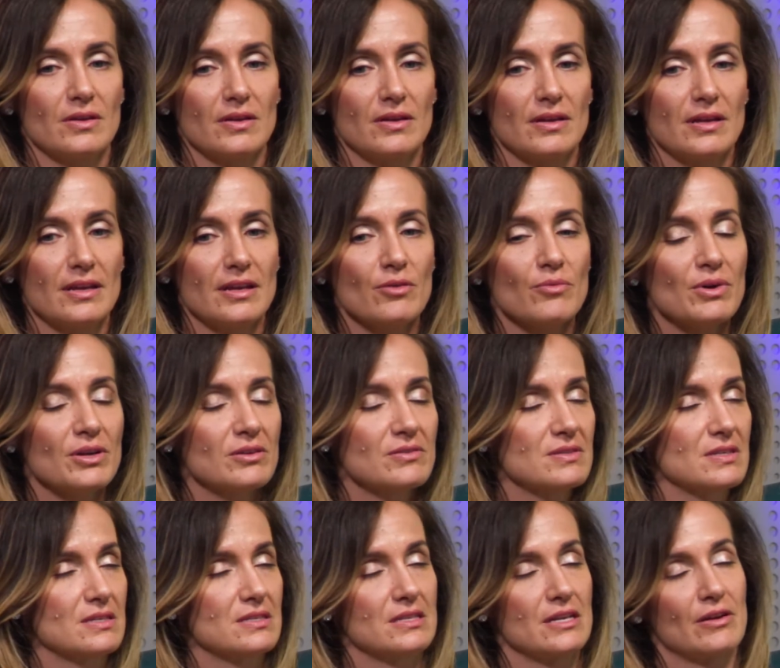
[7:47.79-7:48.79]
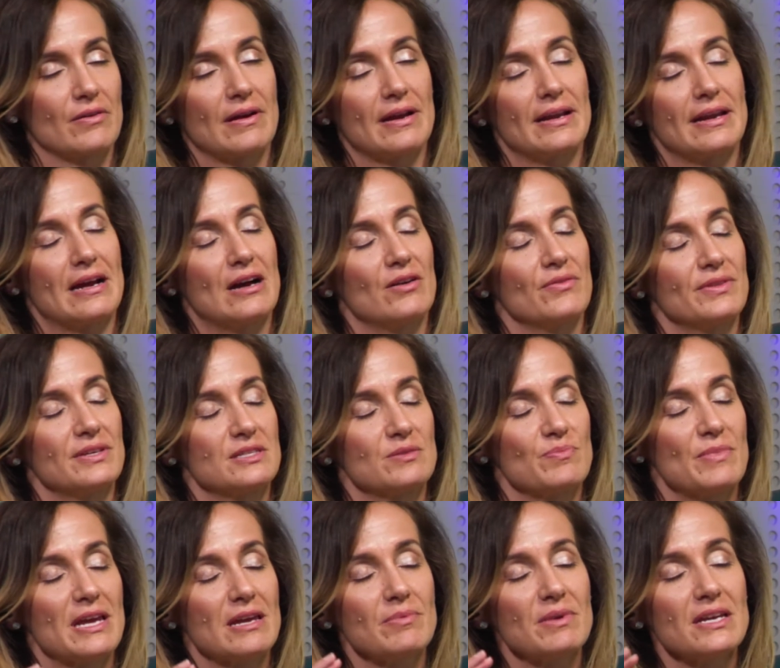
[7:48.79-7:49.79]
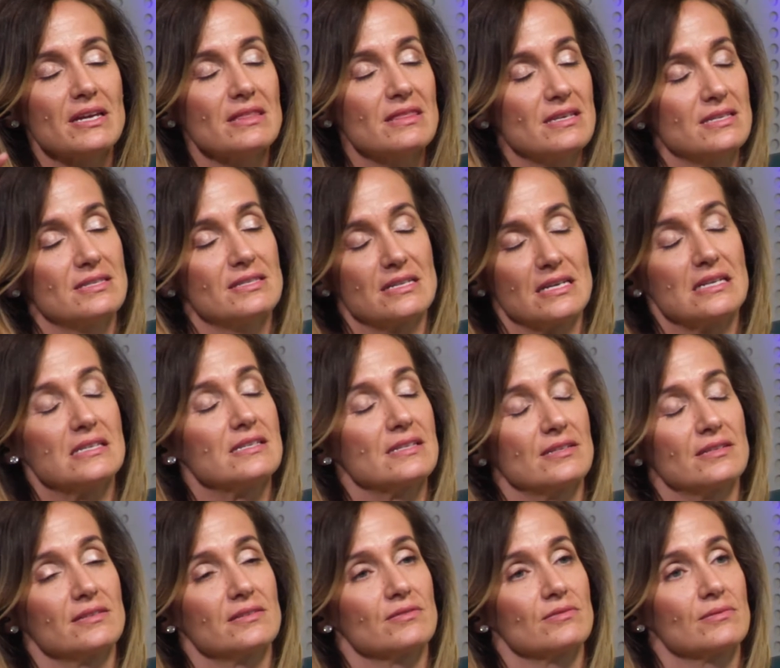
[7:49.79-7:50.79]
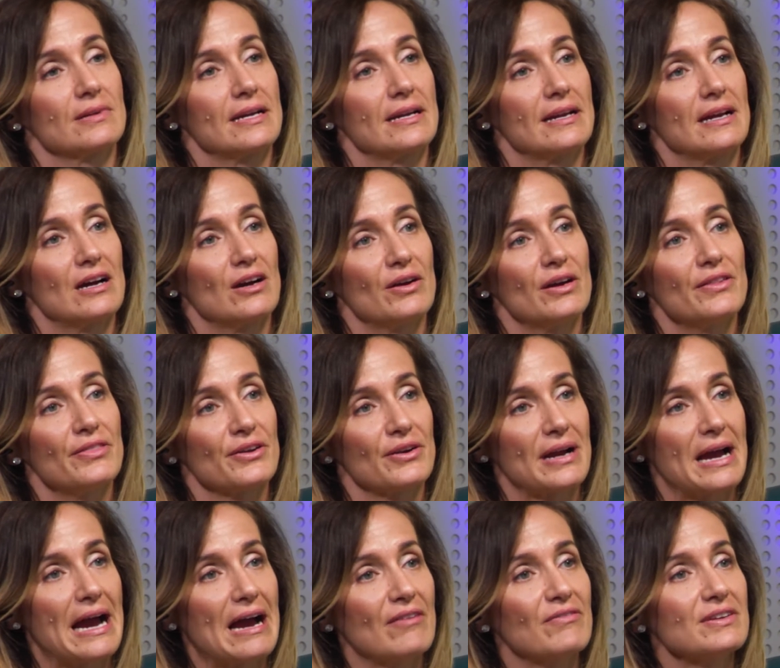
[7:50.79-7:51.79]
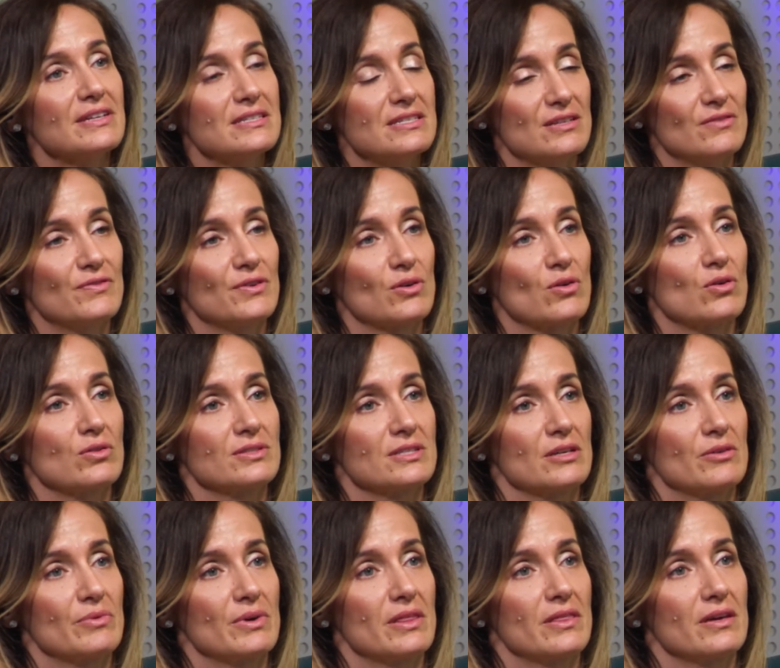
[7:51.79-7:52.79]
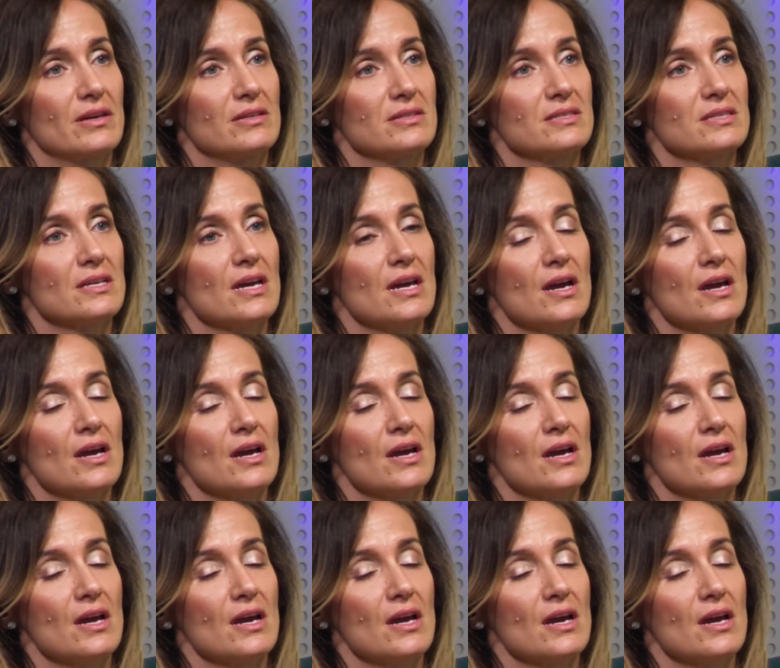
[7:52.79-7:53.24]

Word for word: anyone who's listening right now that's maybe in this season right now and they're having difficulty with this,